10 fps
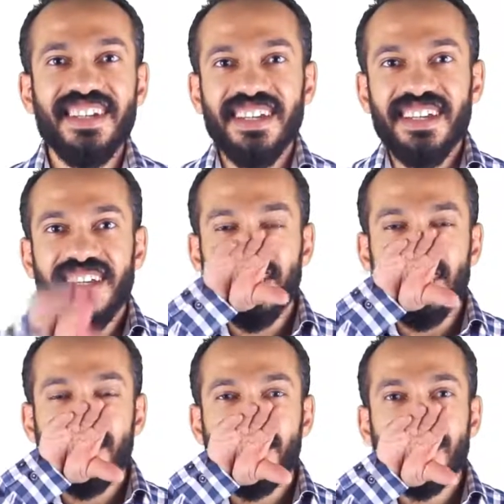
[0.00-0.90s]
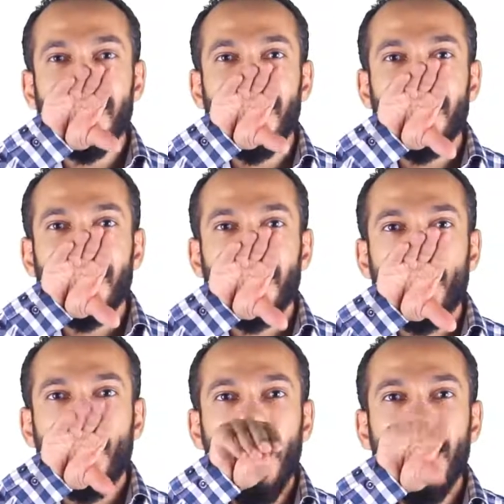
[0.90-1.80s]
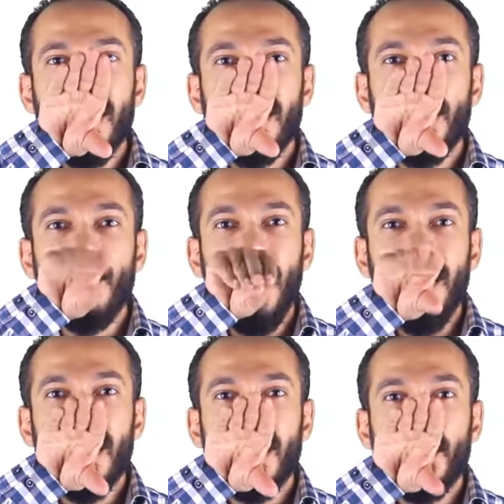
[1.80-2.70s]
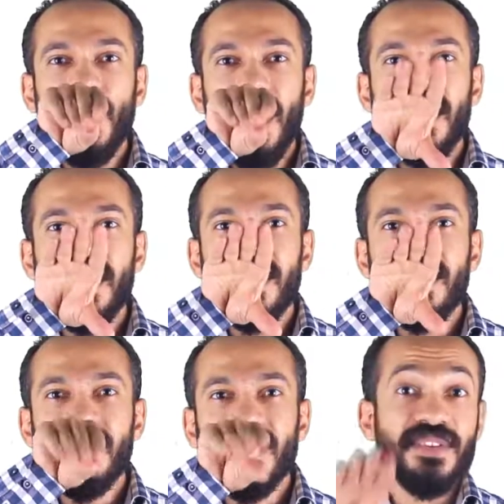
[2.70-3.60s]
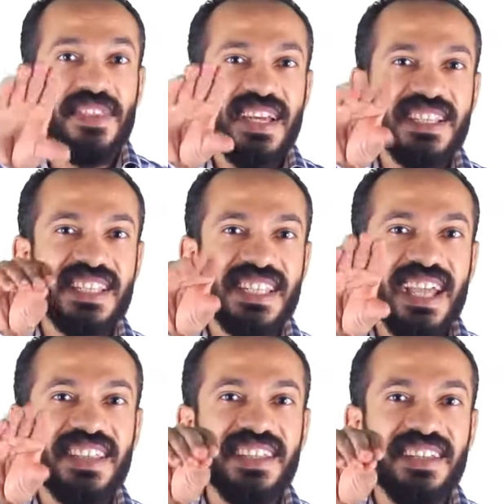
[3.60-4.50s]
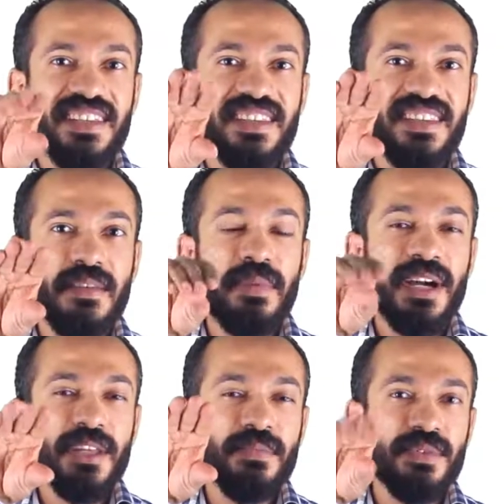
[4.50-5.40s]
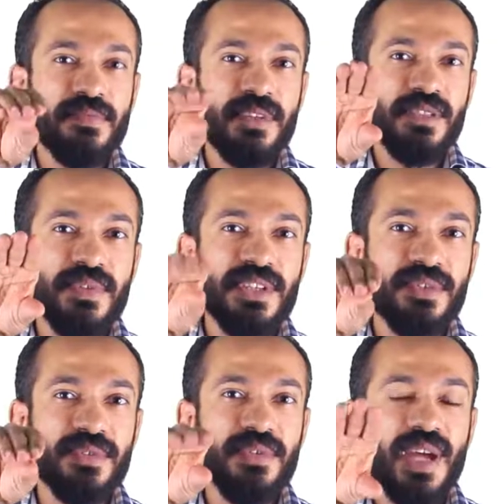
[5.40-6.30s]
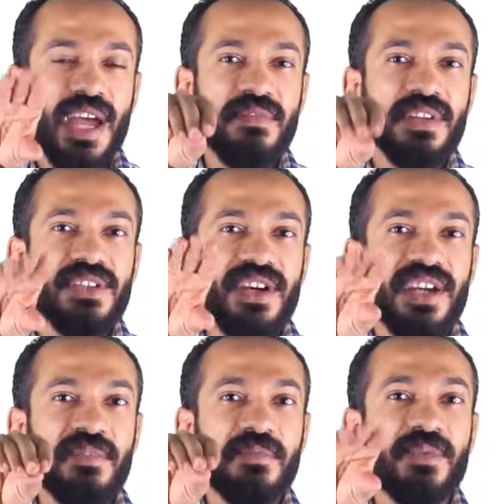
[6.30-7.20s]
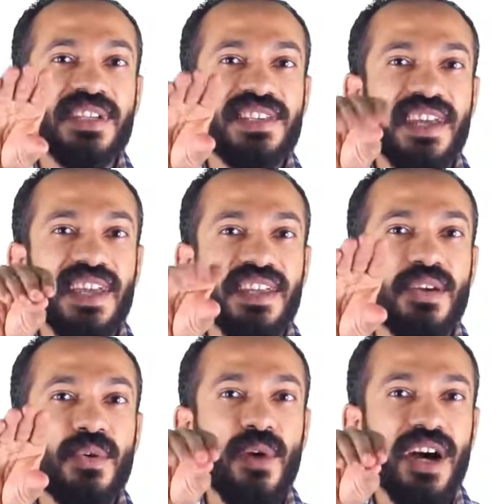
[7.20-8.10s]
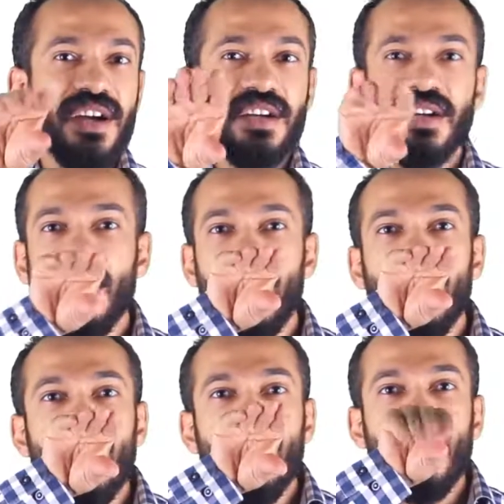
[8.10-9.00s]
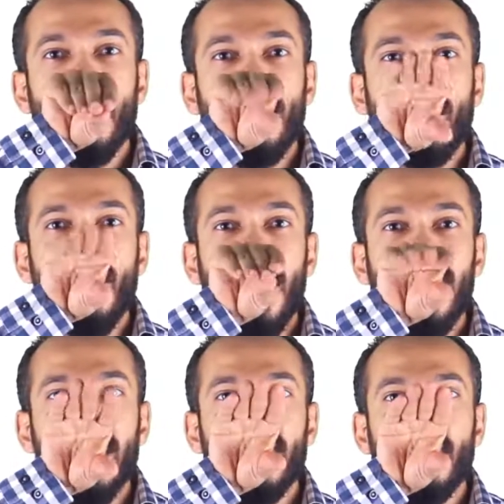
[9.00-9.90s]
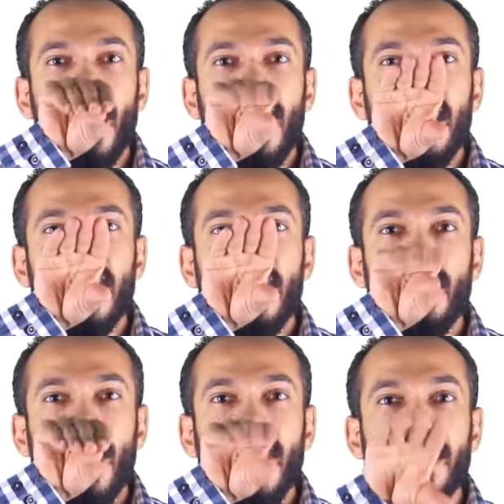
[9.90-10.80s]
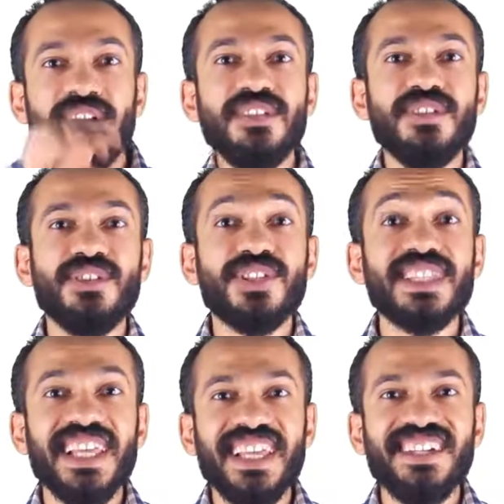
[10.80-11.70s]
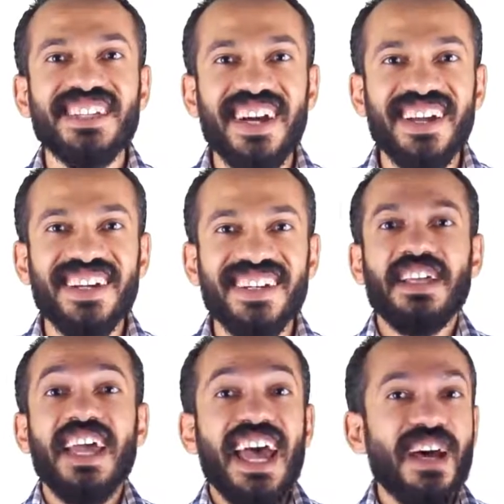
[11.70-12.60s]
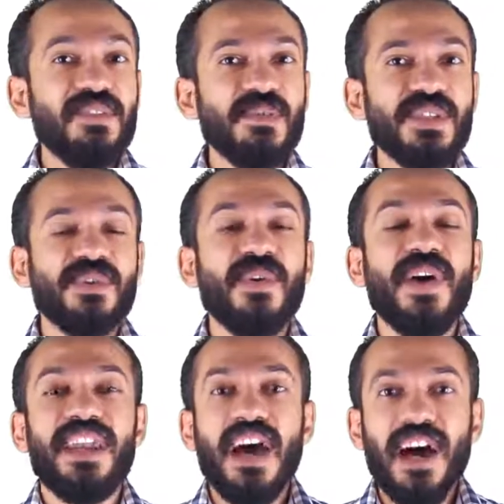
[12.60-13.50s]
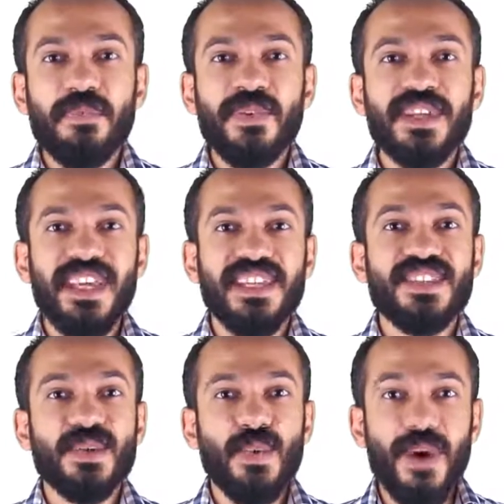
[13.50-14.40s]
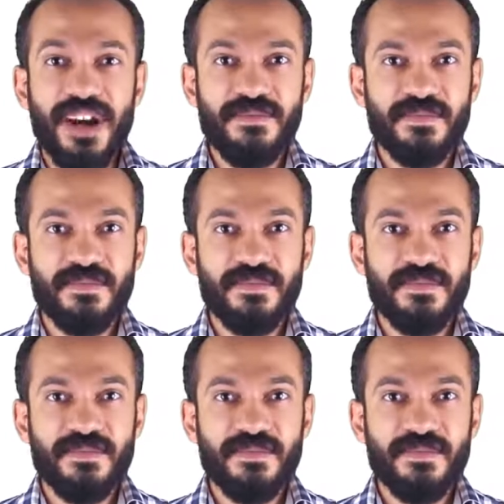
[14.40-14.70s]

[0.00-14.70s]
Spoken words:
It goes qua, qua, qua. So that's exactly the body movement do every time we say qua. Qua, qua, qua. Just like a duck. How do we draw an uppercase qua?